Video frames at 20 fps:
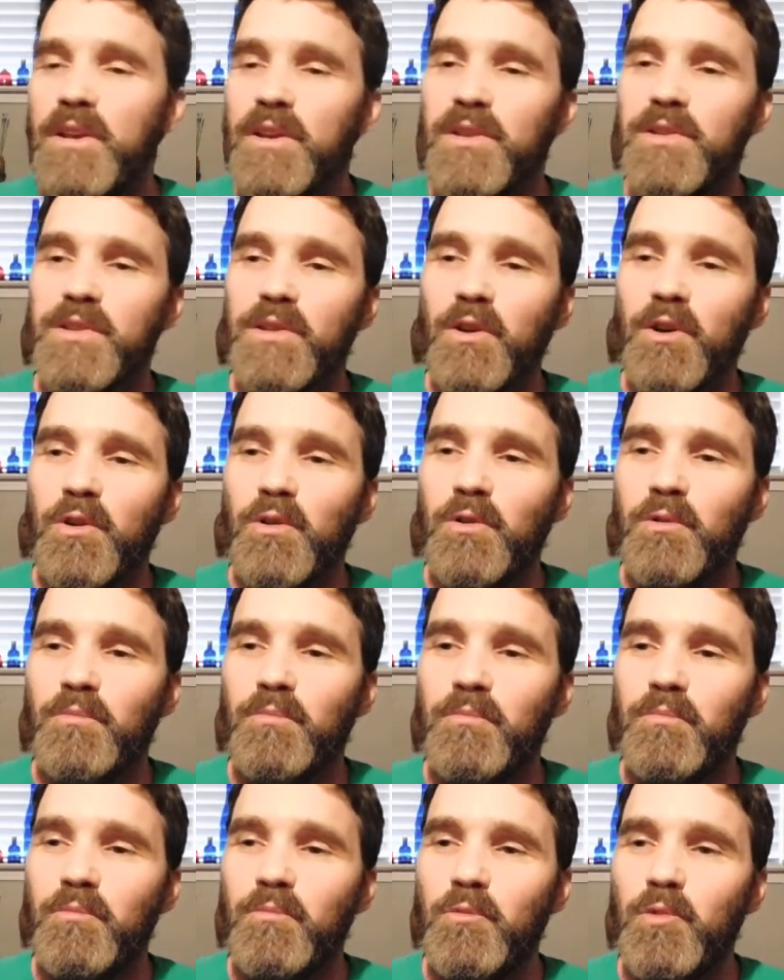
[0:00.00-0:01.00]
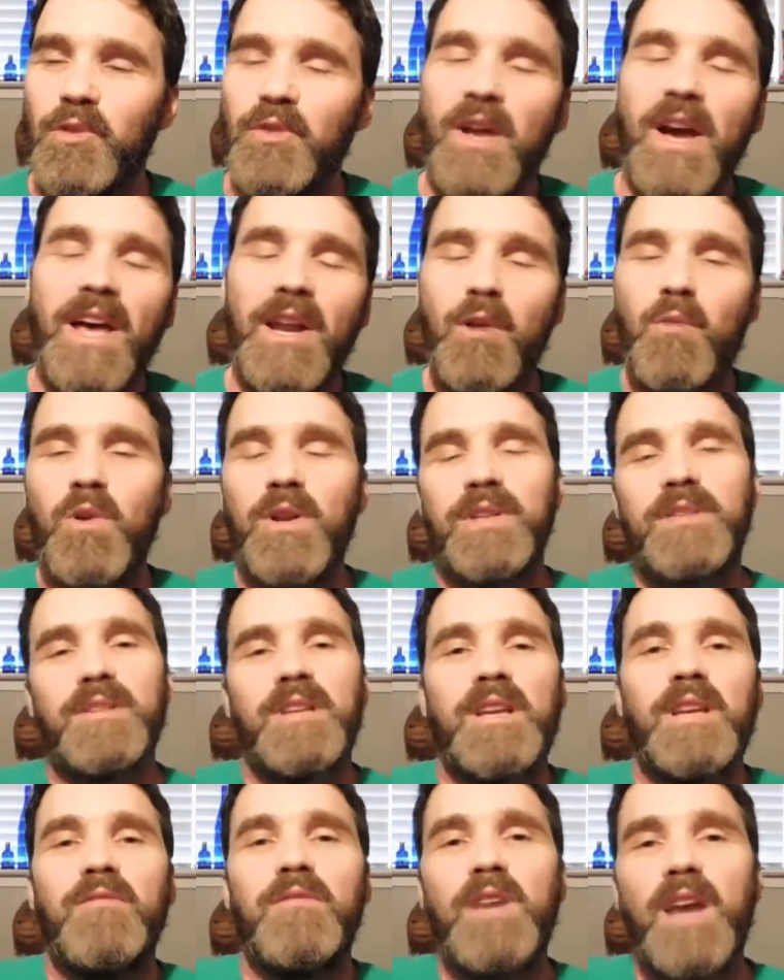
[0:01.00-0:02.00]
So with that, I want to
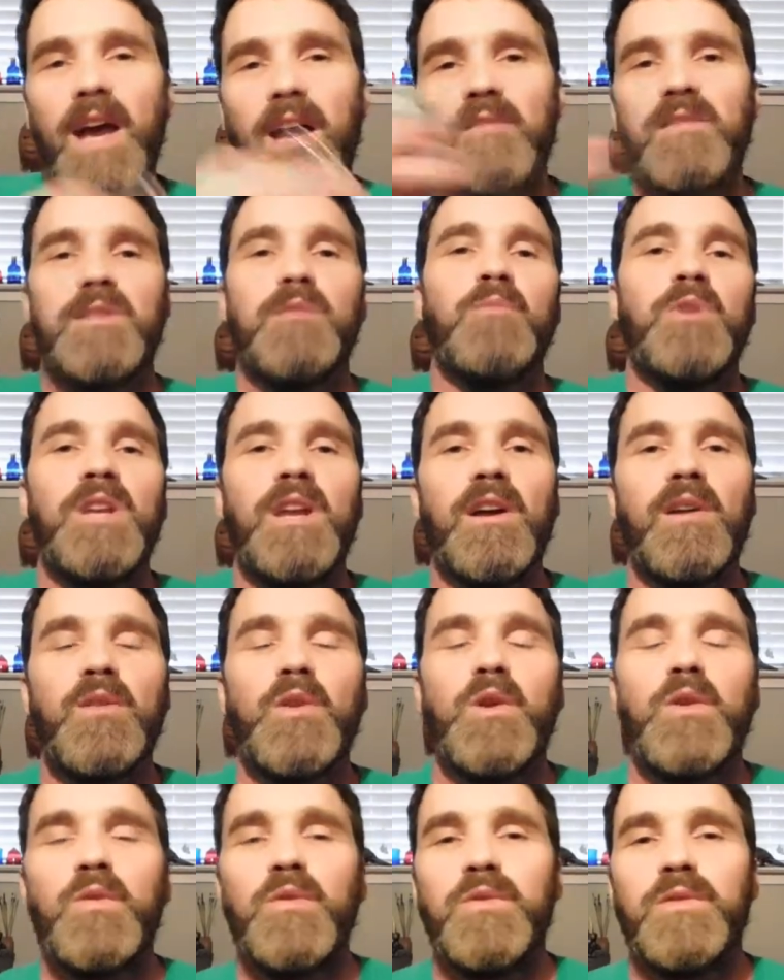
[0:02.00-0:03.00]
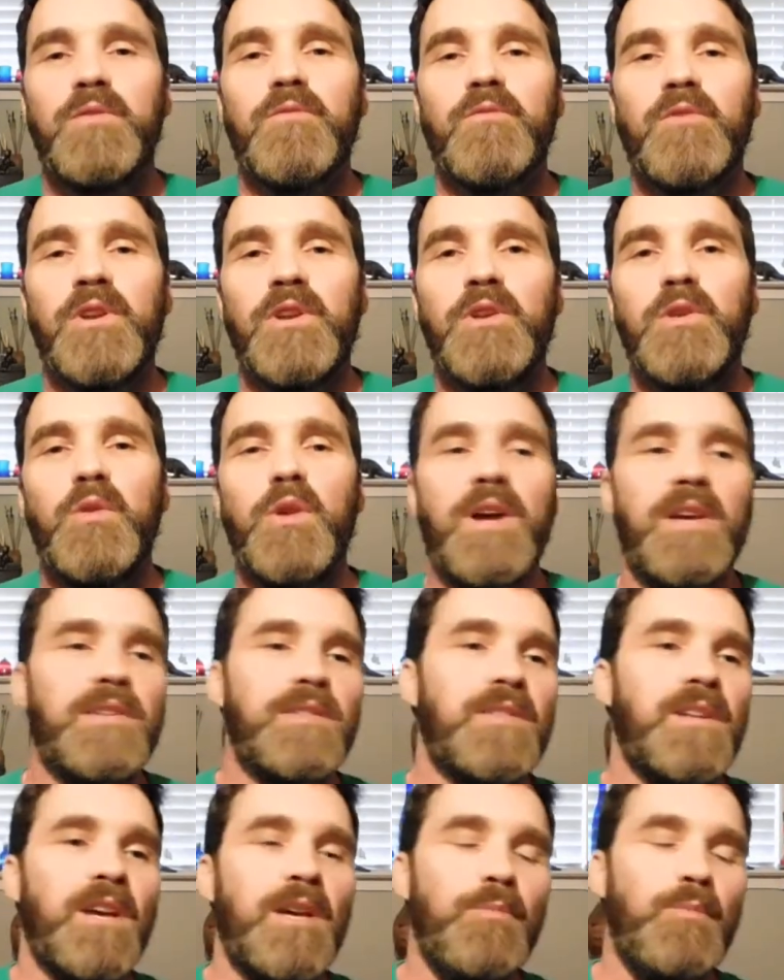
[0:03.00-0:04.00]
say, if you have somebody out there who's a friend who has
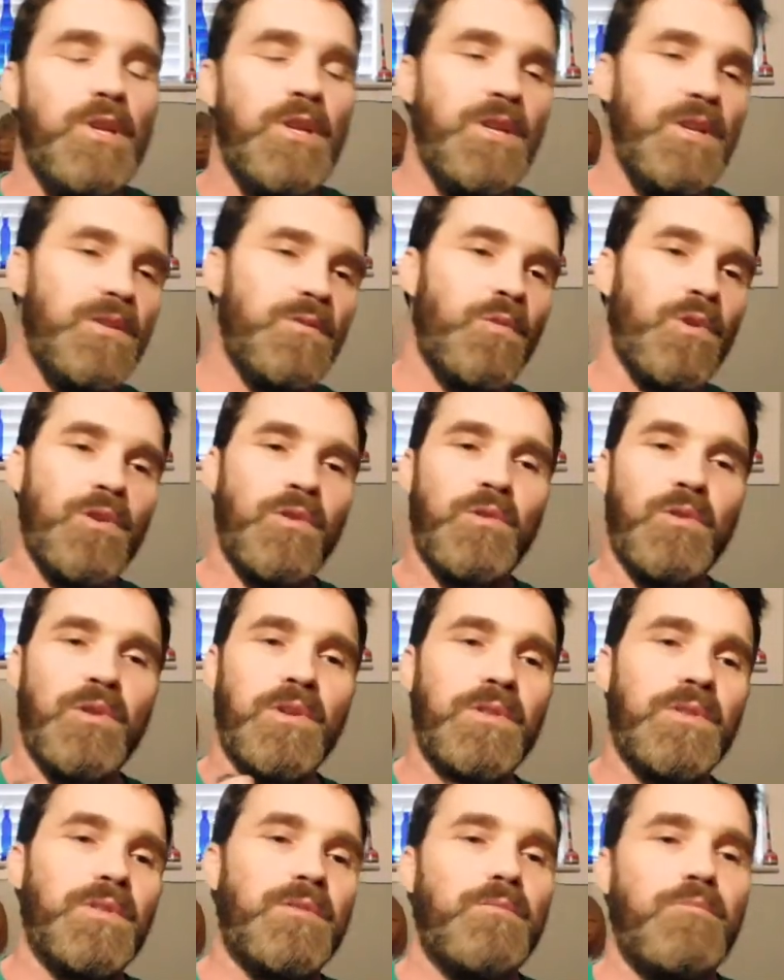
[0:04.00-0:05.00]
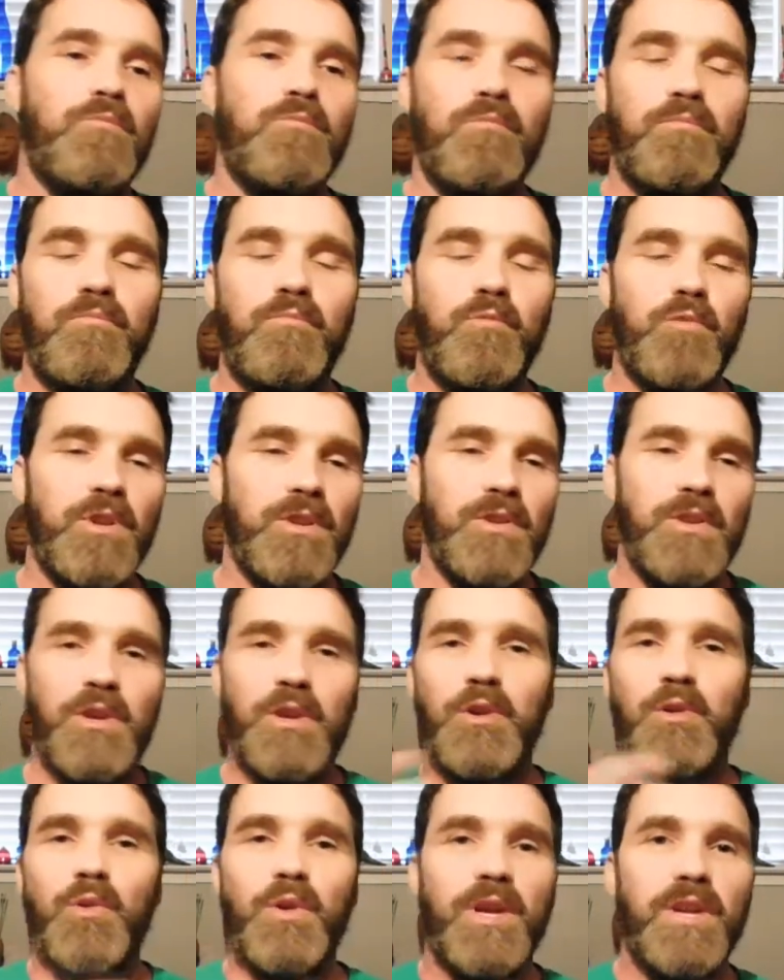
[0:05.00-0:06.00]
diabetes, whether it's one of the
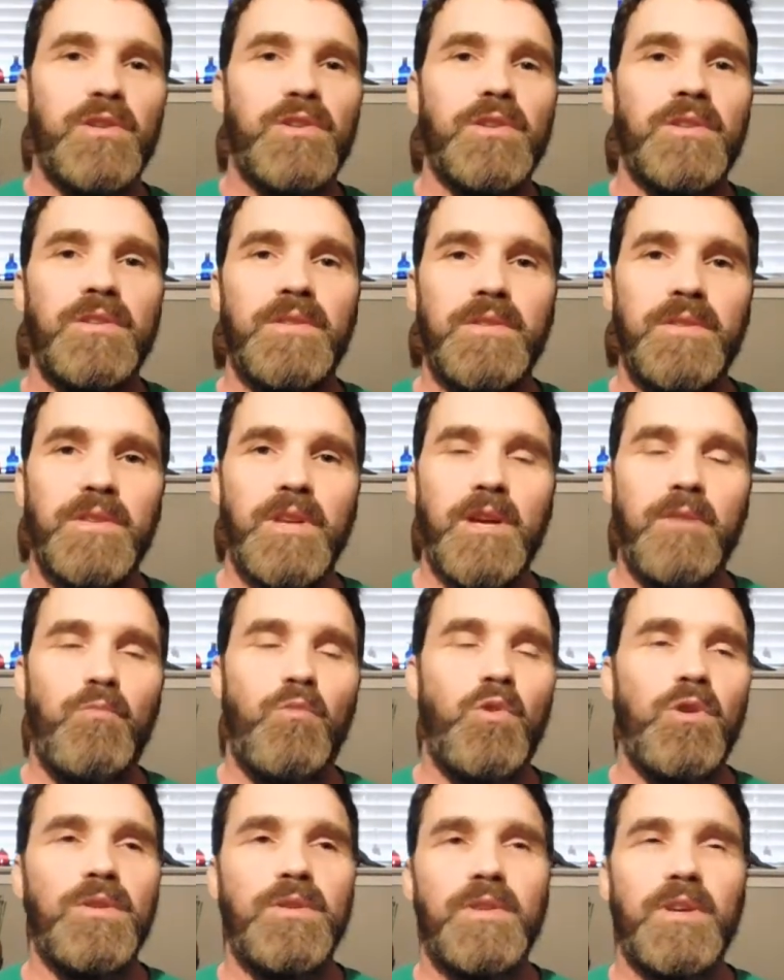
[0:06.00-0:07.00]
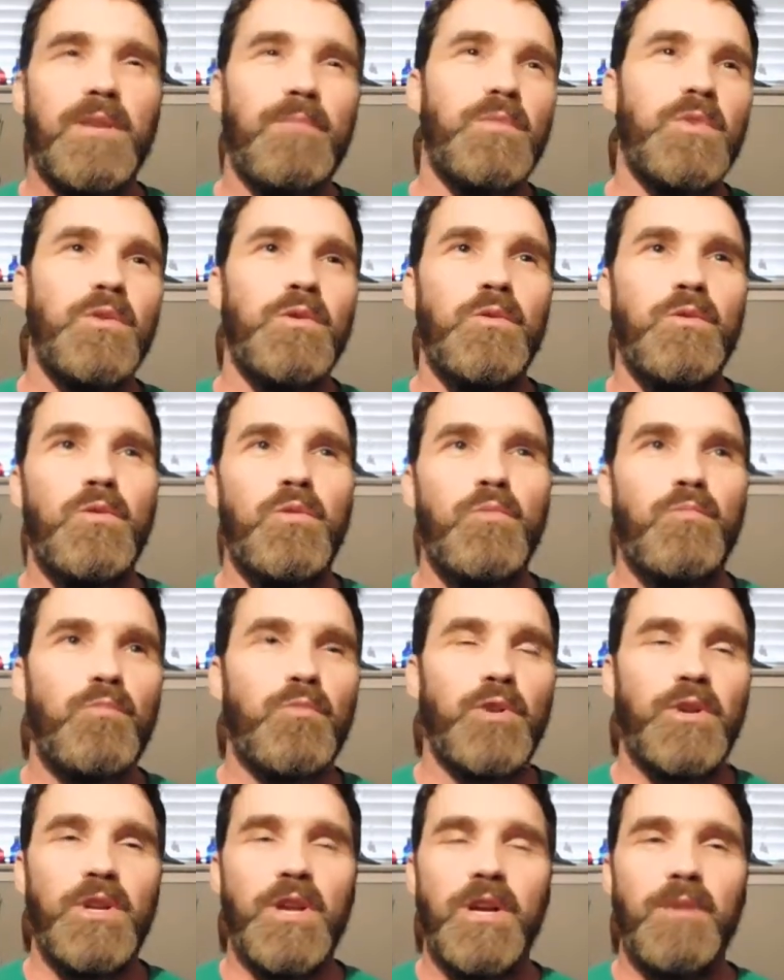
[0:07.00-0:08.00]
iterations, type 1, type 2,
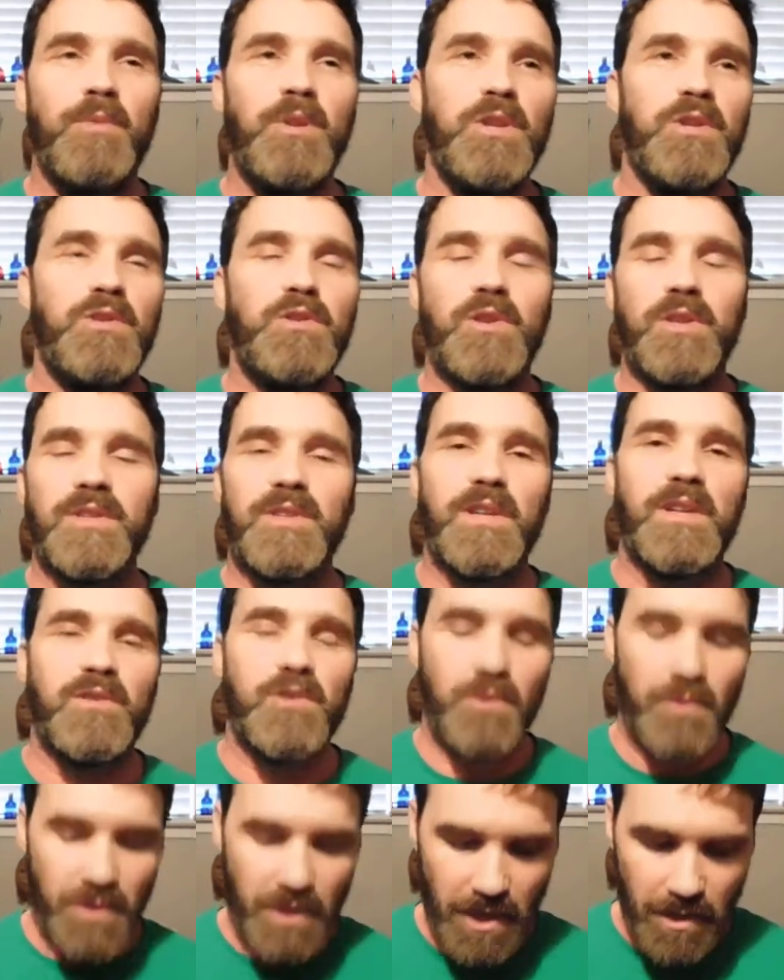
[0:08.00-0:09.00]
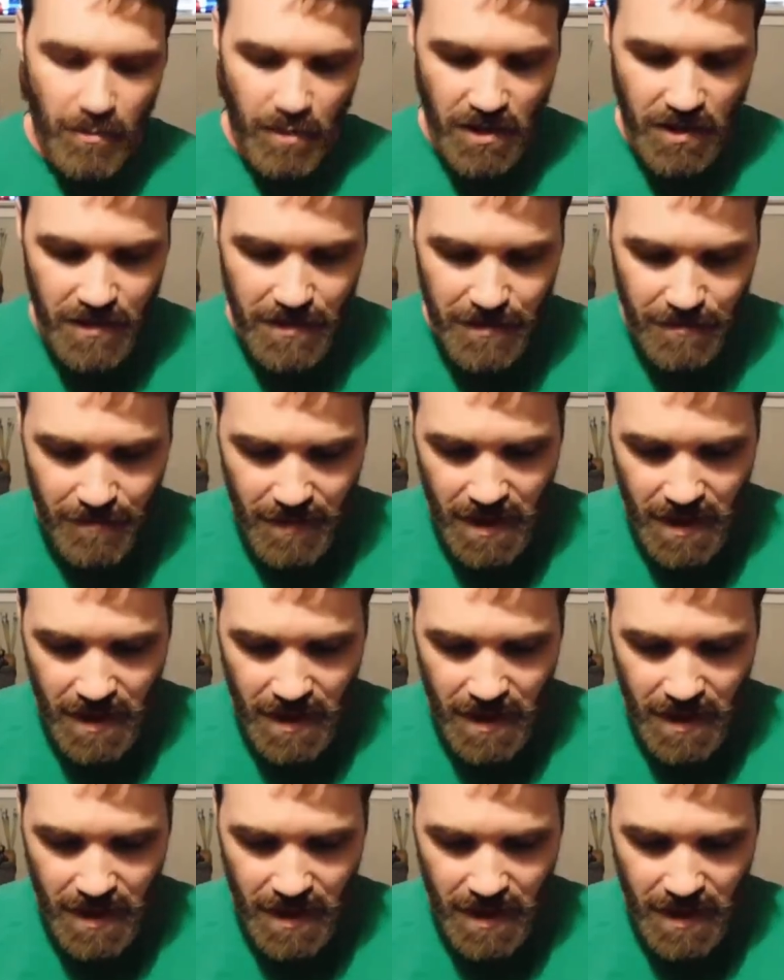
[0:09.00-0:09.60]
pre-diabetes, gestational diabetes,